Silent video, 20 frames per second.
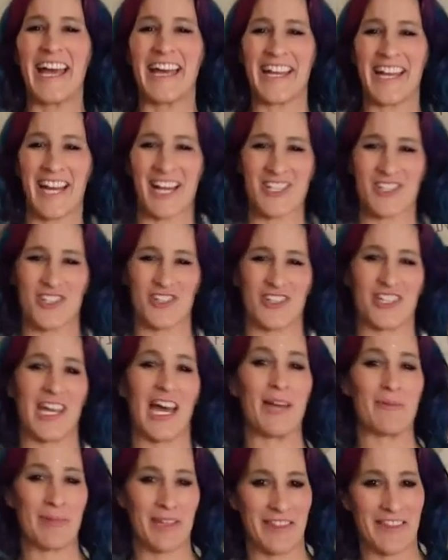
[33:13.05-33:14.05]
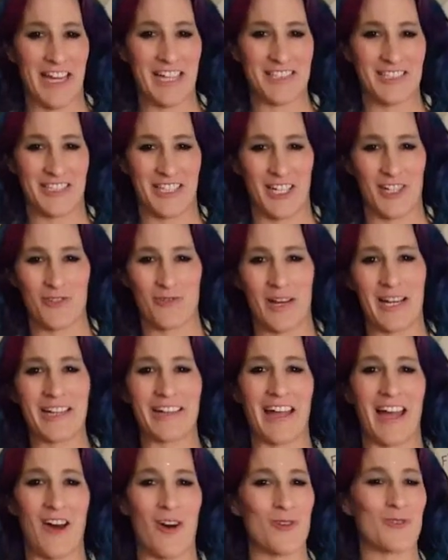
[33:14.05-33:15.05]
And actually I'm in that stage
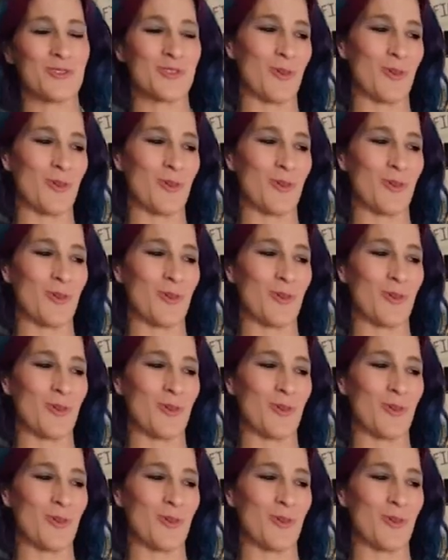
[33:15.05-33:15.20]
right now,